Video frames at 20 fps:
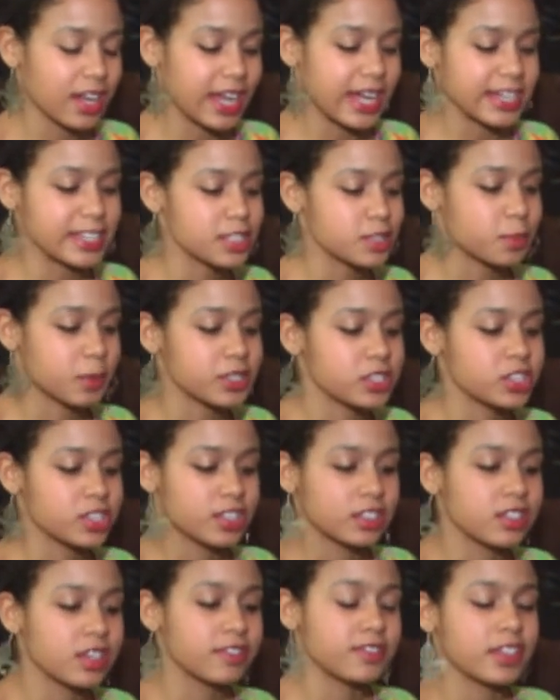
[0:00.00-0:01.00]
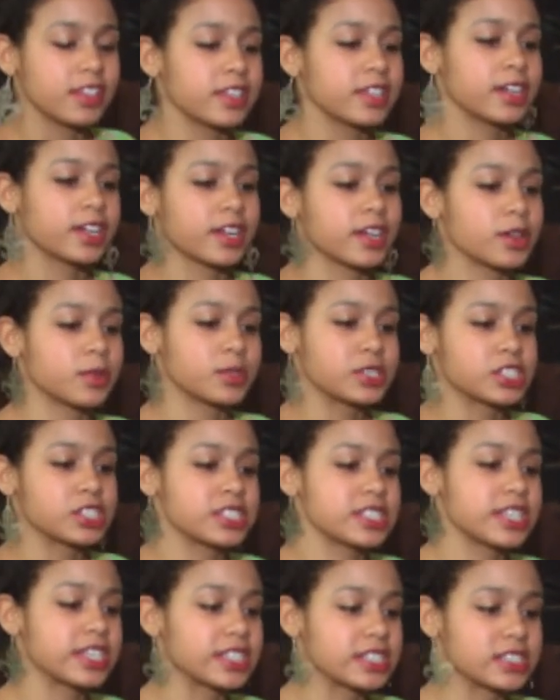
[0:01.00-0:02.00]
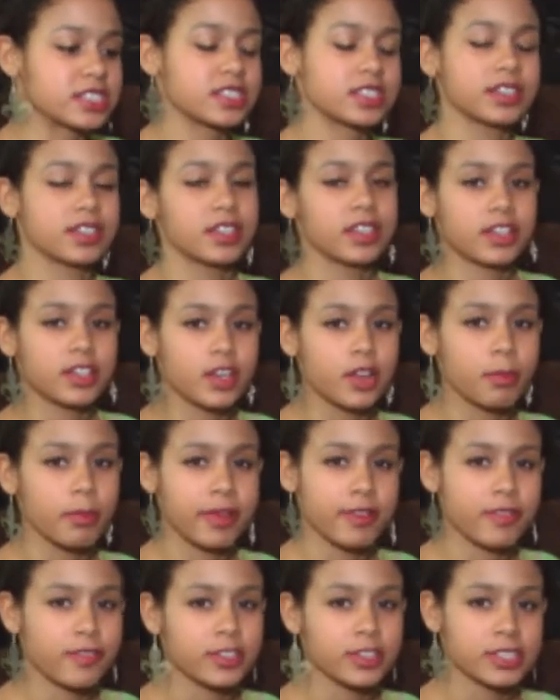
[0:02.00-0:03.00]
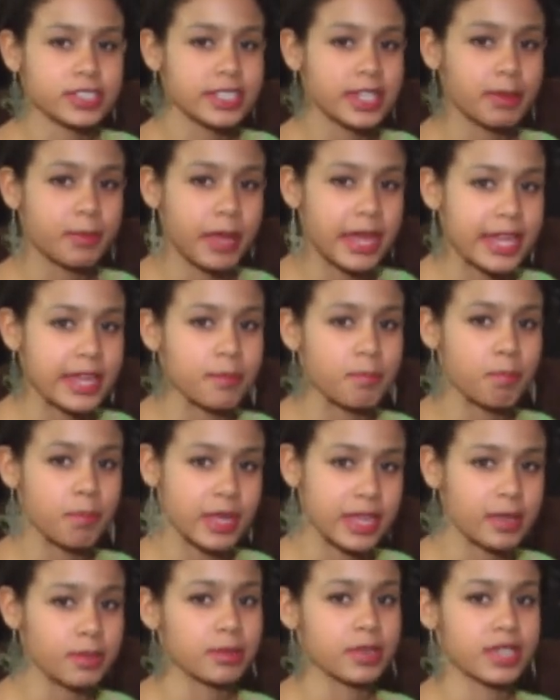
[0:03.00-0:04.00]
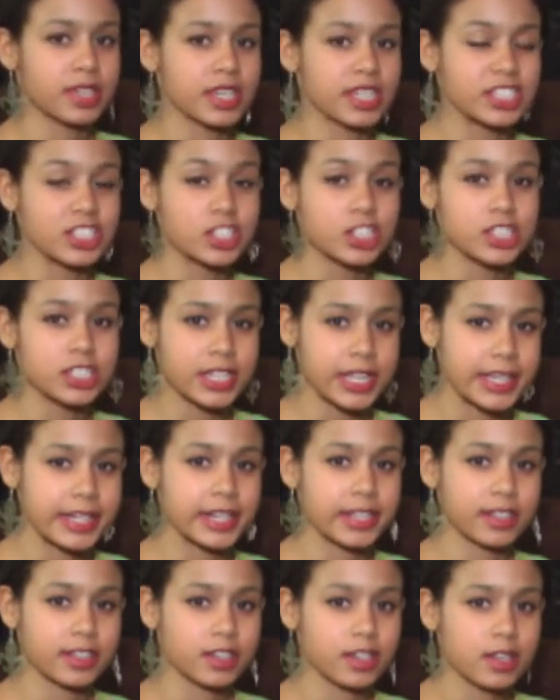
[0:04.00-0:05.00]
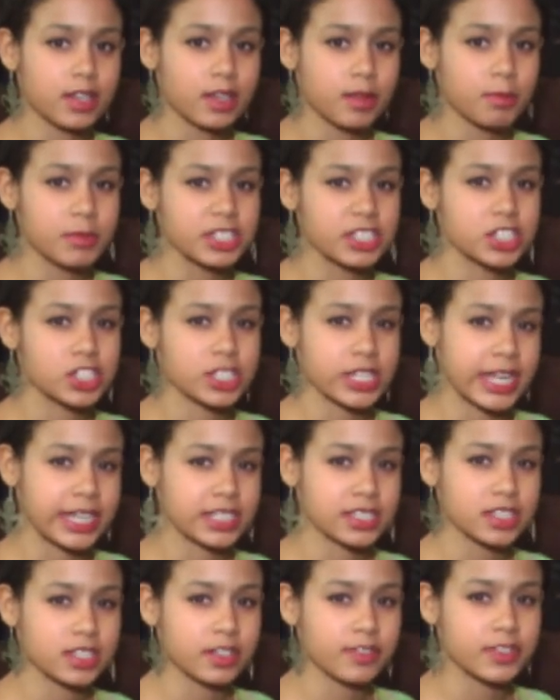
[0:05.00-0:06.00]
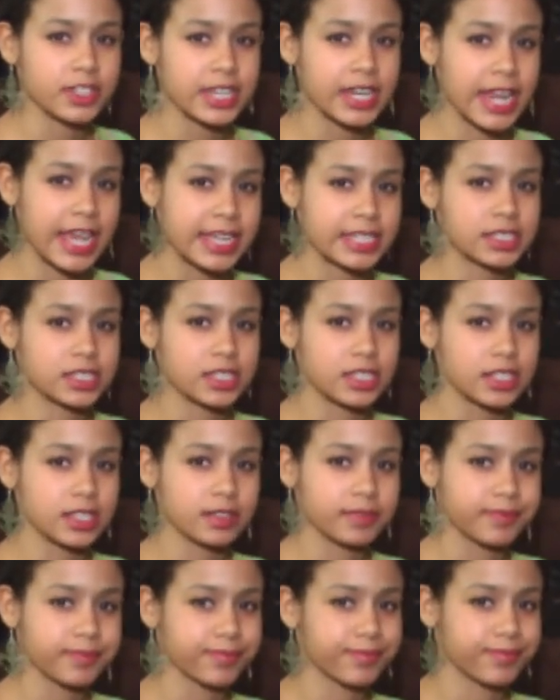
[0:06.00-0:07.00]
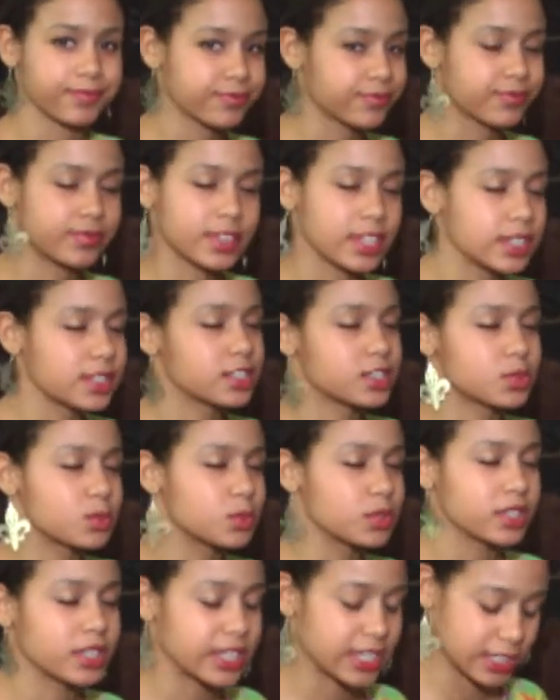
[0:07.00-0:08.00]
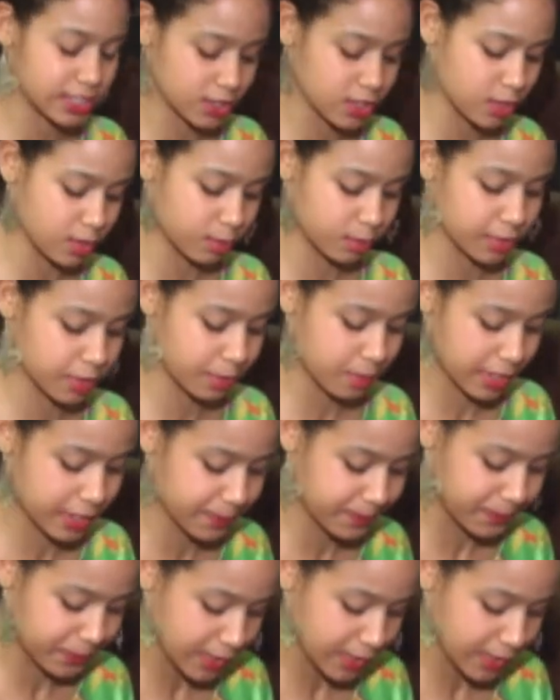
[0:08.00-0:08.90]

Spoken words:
I especially love the lyric which says, my first name ain't Baby, it's Janet. Miss Jackson if you nasty. It just really hits home with me.